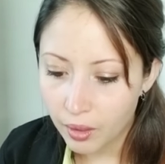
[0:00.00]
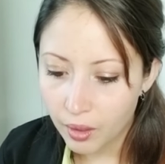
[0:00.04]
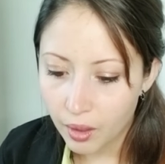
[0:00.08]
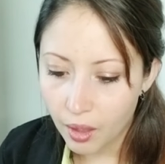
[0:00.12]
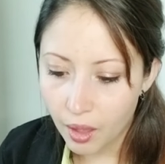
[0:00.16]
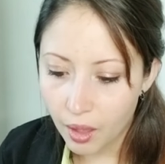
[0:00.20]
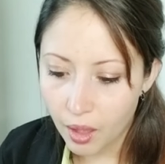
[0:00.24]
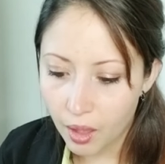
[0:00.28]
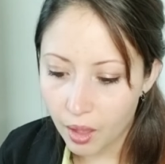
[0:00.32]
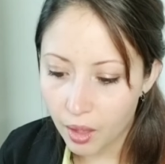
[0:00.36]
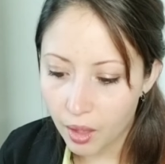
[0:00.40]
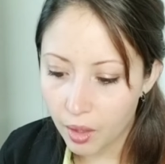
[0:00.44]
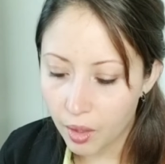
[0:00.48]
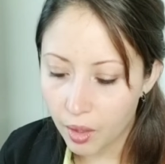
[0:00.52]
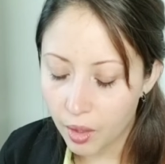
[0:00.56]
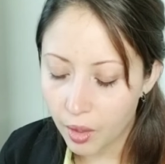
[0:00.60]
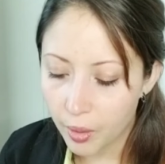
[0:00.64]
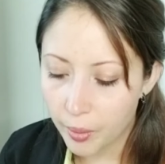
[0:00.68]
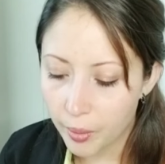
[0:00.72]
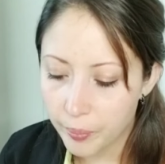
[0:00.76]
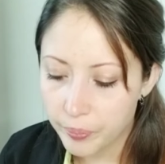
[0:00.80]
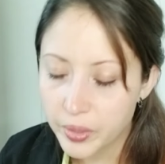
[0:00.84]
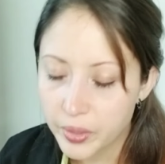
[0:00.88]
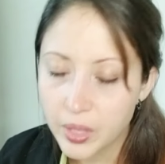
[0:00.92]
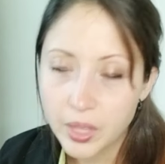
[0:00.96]

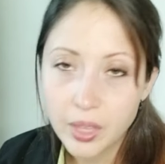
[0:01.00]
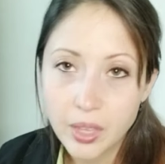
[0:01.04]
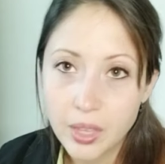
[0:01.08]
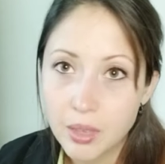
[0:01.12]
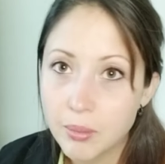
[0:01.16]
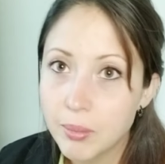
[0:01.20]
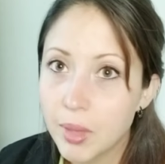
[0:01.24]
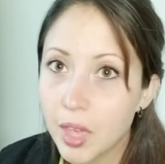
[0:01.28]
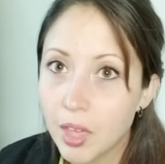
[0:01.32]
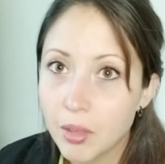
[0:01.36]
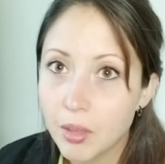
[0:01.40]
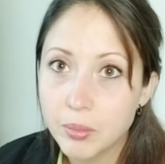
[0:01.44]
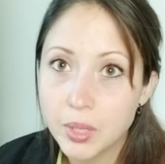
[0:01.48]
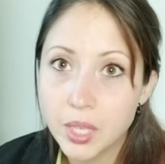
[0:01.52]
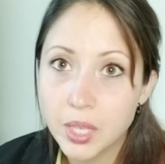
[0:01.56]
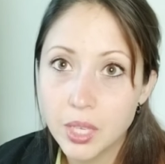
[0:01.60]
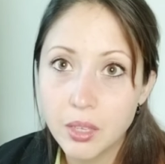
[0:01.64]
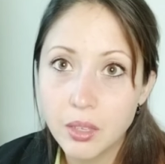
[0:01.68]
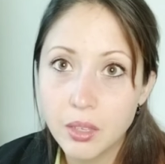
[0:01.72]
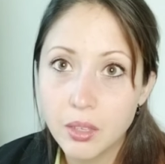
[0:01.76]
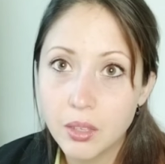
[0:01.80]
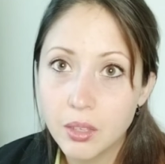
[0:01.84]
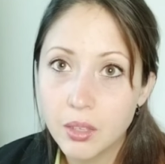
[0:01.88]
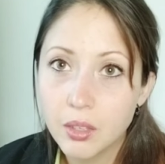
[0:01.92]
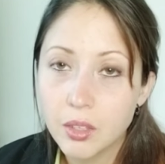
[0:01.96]
Email
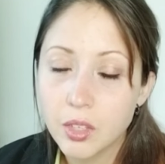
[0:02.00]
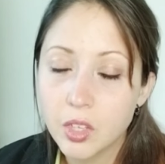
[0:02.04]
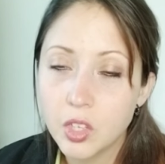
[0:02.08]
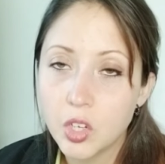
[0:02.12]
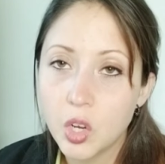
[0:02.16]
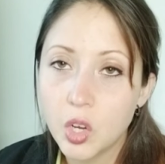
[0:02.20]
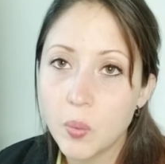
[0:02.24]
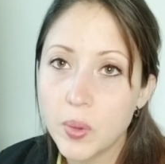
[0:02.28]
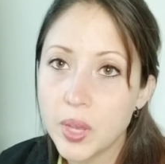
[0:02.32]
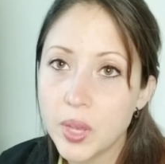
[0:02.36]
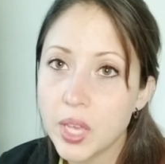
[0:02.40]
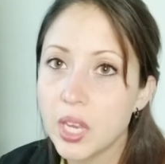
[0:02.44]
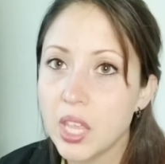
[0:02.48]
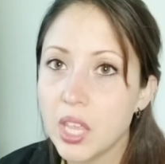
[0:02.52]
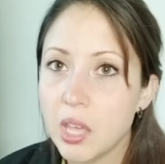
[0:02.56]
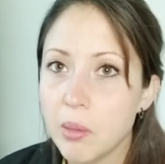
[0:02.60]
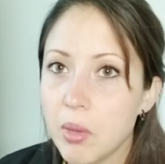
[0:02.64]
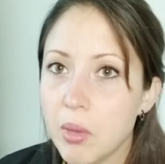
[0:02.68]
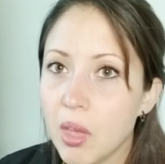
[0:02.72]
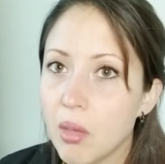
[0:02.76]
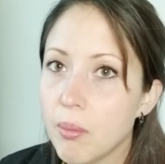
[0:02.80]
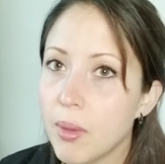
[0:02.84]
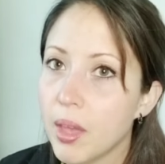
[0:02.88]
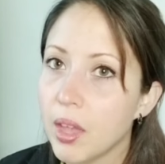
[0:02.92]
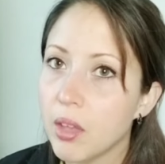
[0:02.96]
me. We can
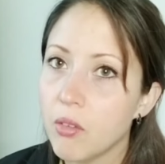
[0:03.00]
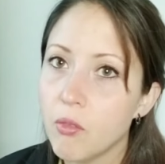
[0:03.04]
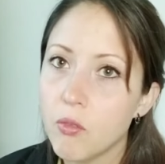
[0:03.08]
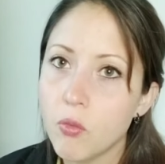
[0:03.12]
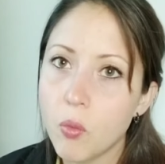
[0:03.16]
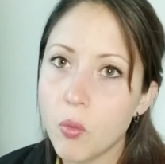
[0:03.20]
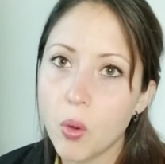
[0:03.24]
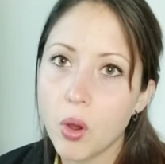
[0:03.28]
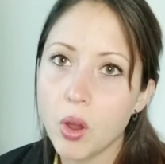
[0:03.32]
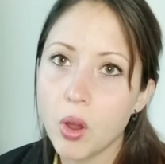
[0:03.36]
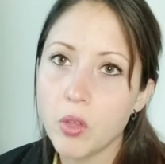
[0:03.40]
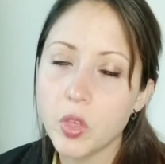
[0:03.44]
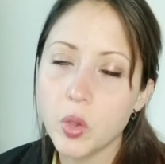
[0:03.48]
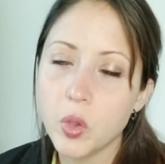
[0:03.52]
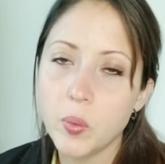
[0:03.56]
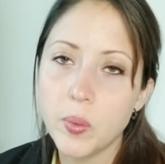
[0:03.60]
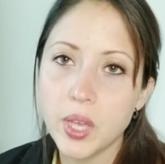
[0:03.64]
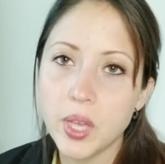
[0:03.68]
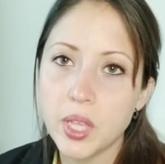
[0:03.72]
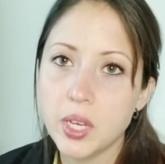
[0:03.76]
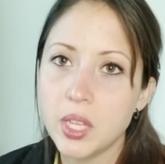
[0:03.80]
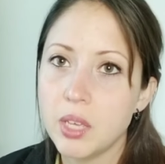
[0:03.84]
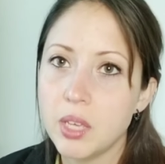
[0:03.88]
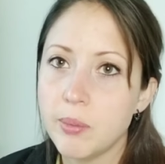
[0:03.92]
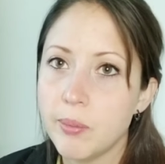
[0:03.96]
email back and forth, or we
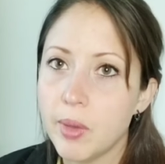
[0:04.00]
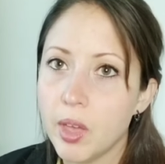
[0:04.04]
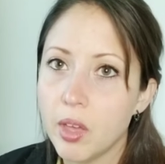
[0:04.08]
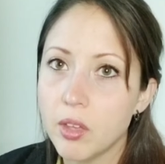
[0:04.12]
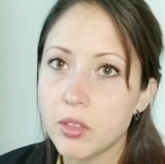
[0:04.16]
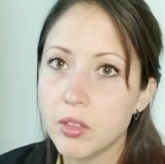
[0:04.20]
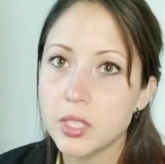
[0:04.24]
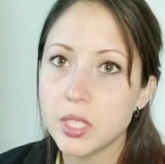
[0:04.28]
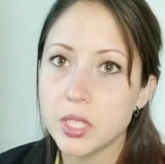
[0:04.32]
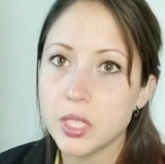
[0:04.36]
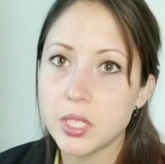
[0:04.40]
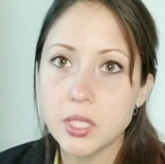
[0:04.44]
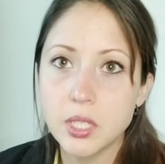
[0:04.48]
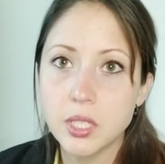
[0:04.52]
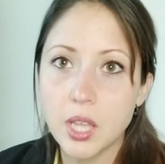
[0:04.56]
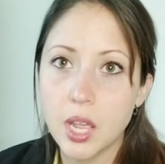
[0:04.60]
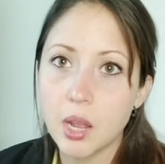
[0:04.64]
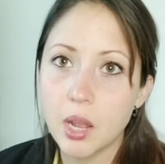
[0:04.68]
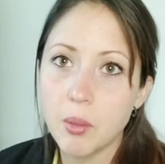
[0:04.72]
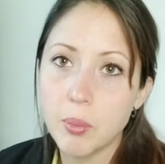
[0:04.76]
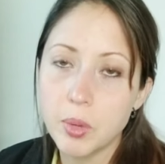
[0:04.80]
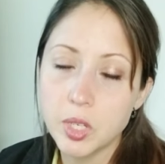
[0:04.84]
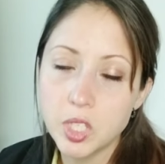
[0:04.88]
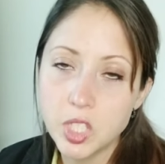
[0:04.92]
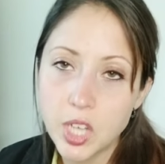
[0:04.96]
can email to set
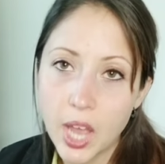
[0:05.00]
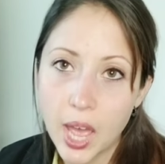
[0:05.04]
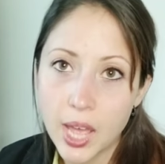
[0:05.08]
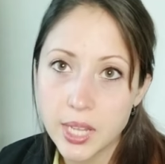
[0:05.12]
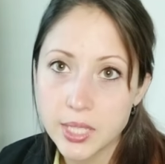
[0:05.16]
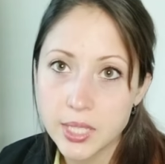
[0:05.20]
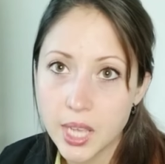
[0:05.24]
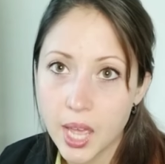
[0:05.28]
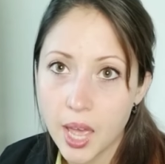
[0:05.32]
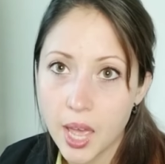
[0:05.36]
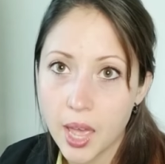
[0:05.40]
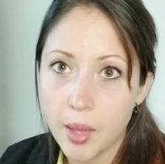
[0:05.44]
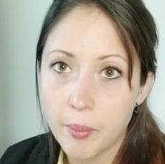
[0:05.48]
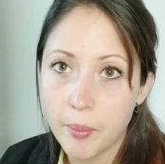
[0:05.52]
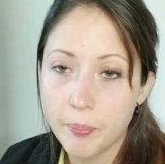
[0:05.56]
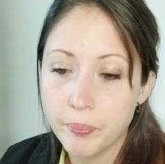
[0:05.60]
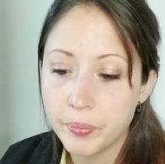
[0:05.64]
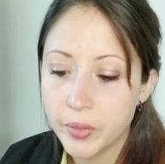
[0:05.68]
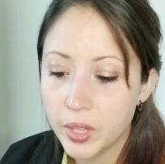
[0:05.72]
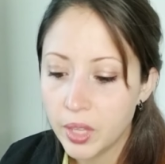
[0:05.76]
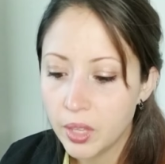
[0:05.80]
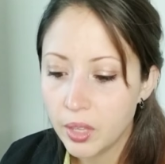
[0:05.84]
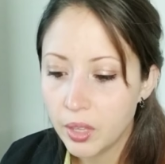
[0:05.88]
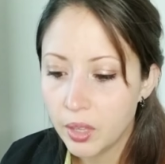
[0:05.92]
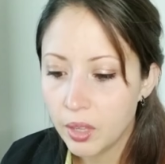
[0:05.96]
up a chat time.
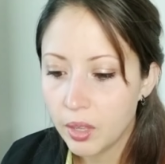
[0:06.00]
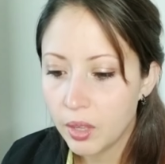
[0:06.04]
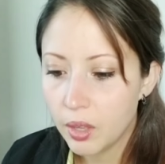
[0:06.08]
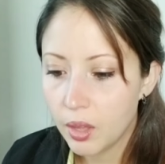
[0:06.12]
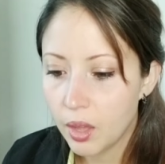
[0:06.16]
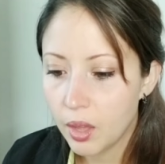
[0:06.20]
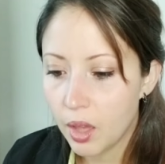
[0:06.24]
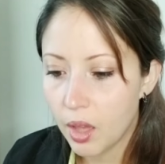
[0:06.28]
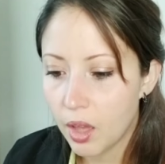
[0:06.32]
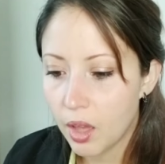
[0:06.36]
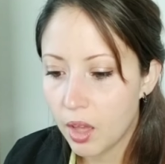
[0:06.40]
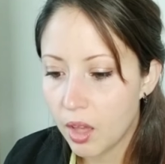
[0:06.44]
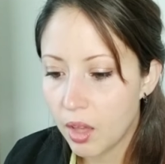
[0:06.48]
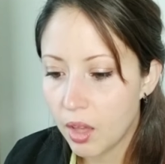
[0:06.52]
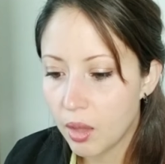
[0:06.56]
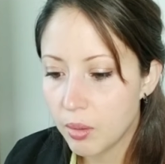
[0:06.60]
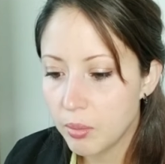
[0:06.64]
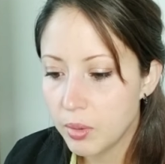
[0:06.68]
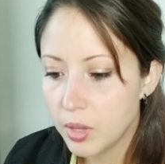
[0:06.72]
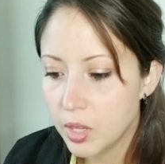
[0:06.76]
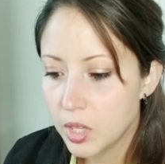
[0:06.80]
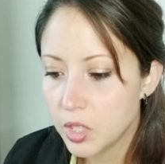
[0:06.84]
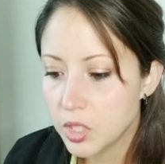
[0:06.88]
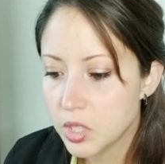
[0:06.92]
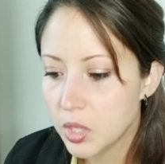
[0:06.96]

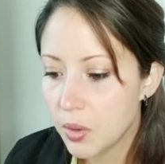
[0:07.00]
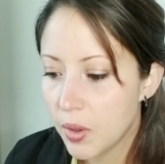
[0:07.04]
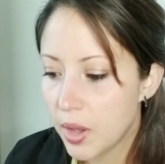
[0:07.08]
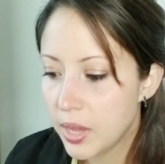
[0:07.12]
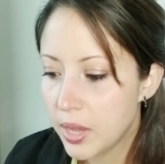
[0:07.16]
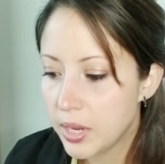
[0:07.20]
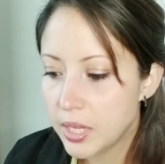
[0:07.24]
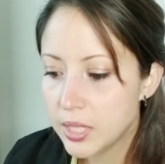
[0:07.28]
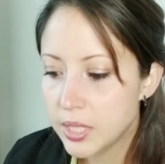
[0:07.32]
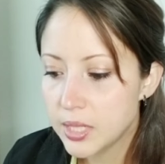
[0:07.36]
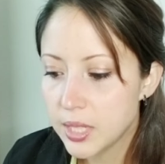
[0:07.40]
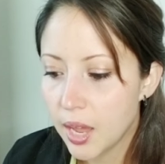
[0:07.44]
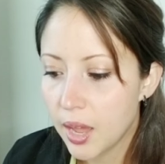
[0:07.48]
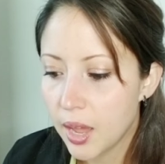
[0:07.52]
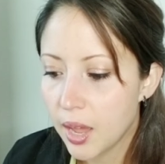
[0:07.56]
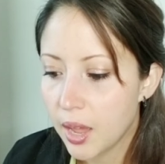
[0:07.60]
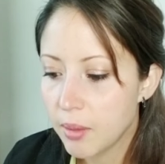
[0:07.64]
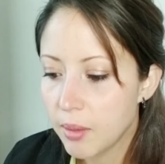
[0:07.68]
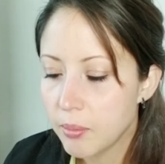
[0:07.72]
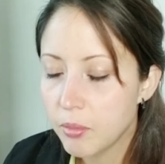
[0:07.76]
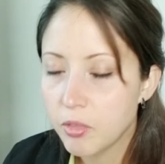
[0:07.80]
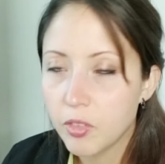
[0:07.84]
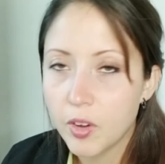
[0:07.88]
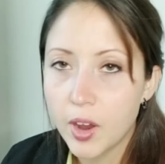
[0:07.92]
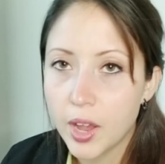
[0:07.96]
So
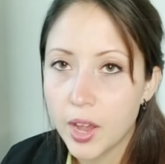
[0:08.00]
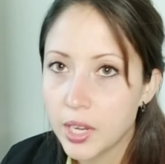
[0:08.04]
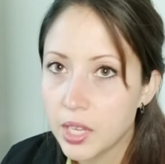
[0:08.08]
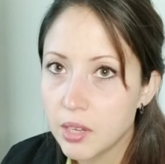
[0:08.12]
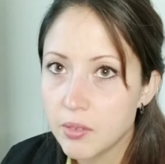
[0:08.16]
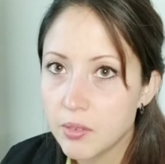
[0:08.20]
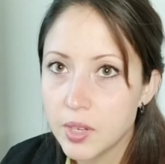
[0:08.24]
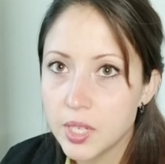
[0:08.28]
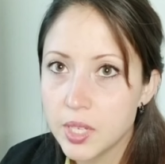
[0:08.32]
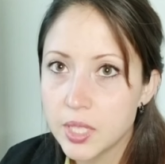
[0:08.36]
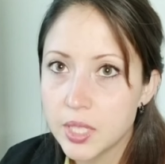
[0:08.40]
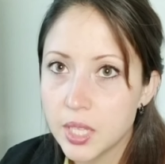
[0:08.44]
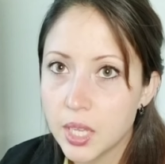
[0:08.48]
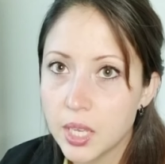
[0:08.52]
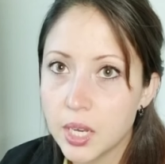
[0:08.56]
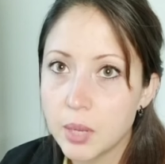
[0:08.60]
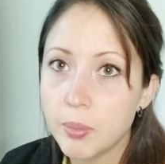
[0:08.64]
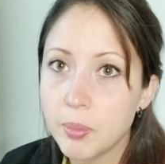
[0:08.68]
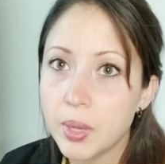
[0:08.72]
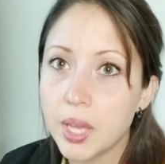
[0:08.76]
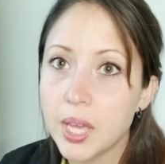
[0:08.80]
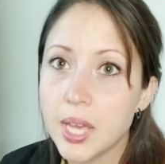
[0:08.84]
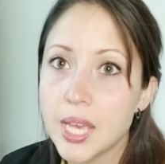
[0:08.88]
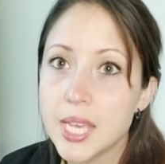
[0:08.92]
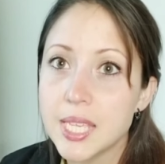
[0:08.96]
anytime, for any reason,
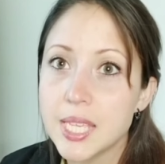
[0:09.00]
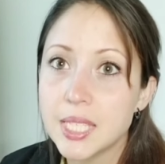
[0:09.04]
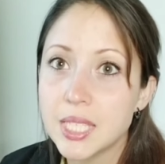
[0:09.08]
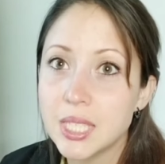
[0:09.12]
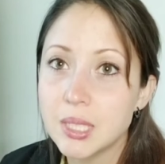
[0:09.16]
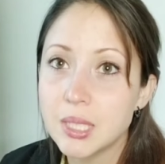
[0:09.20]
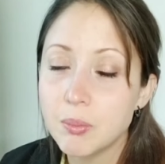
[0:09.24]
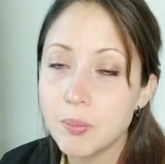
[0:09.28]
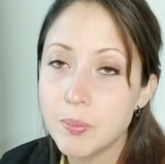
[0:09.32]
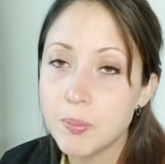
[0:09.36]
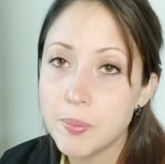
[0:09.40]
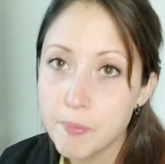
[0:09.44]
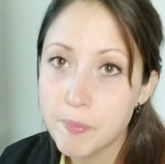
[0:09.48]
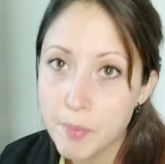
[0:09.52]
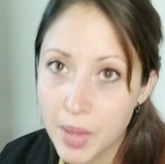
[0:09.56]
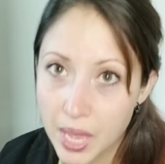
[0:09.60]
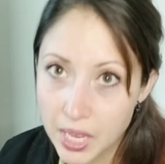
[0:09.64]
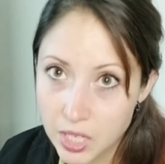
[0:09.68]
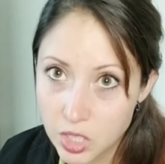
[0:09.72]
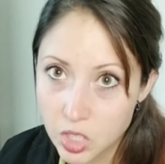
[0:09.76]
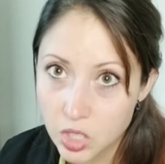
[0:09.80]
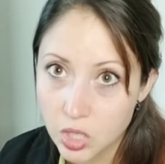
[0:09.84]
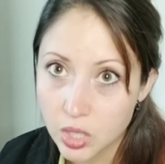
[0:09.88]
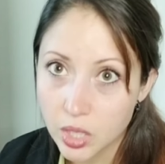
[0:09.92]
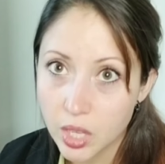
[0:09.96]
but
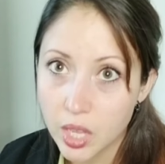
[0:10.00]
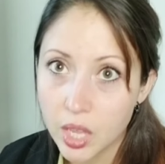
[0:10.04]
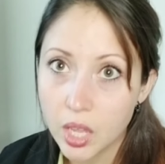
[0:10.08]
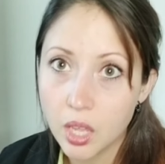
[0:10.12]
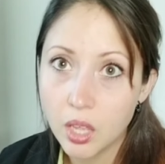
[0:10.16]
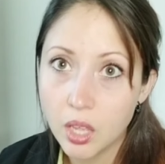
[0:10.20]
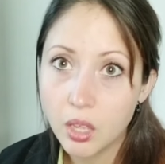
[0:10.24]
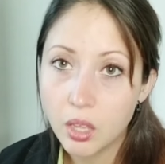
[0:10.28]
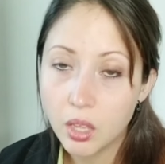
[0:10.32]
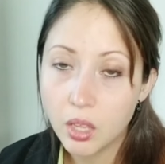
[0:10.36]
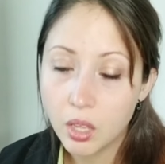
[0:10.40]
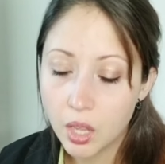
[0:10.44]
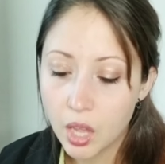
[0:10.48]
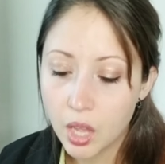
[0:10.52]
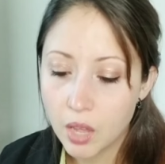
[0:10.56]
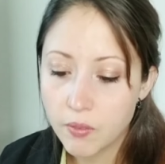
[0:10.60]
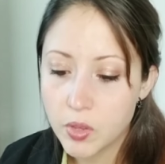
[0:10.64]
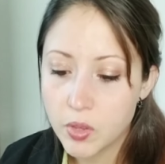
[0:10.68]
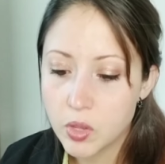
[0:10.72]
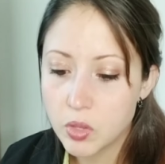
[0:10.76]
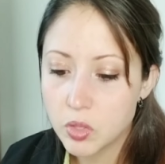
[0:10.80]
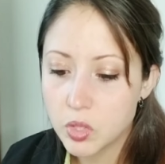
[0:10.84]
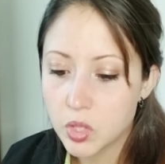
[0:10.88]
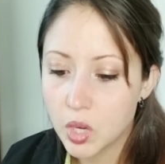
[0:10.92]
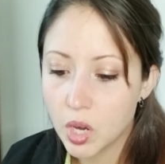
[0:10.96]
especially if
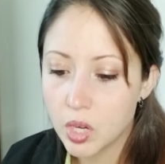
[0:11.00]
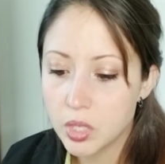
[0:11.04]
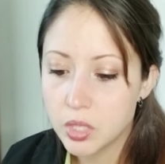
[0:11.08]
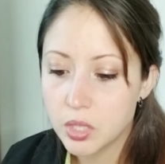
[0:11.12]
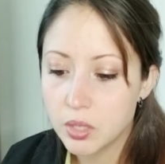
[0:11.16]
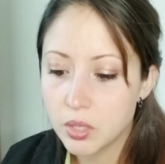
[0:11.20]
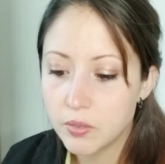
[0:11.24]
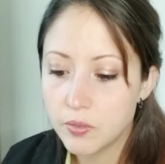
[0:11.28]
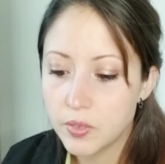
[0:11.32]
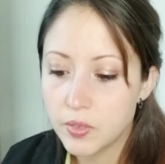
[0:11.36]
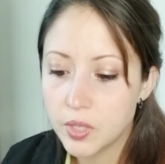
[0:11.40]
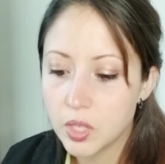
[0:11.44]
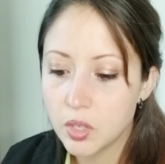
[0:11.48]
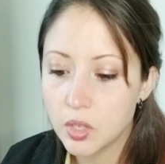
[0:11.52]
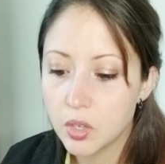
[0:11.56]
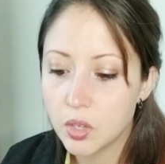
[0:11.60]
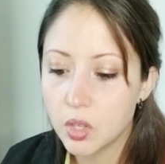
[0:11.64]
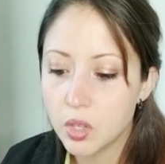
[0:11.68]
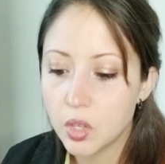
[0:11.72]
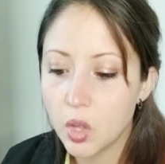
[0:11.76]
you start to feel